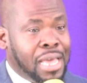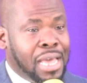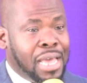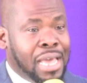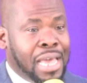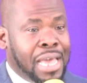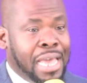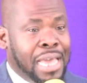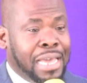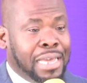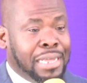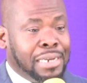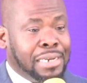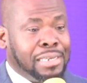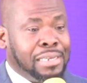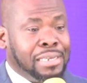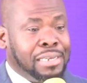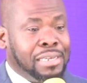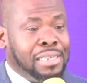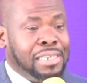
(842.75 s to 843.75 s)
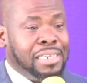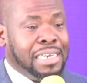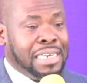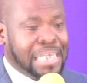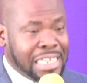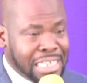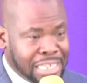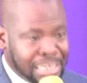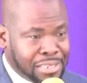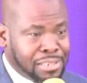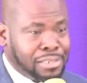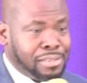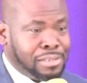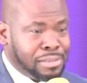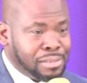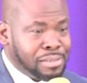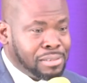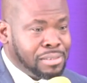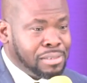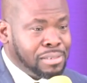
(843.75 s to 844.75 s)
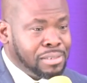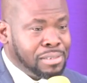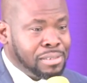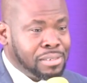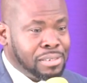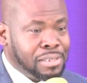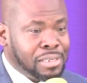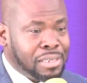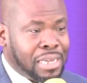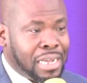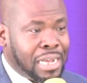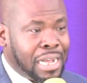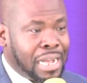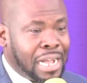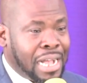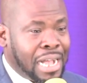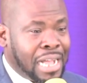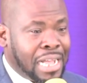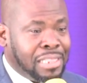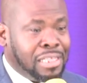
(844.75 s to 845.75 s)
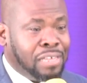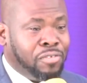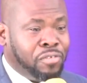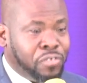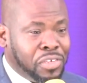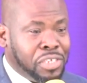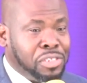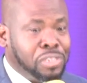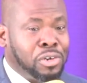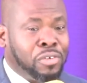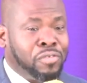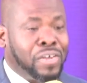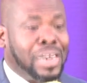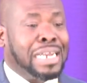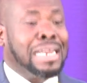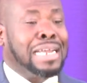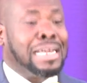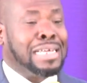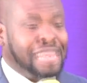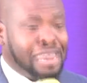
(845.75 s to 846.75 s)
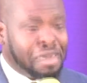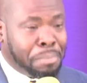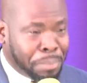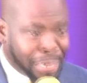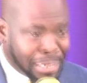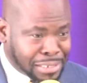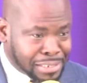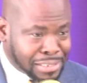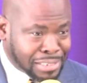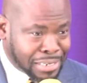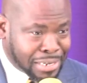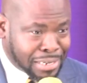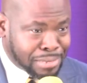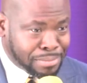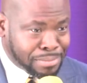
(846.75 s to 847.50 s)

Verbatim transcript: and kneel at the feet of another pastor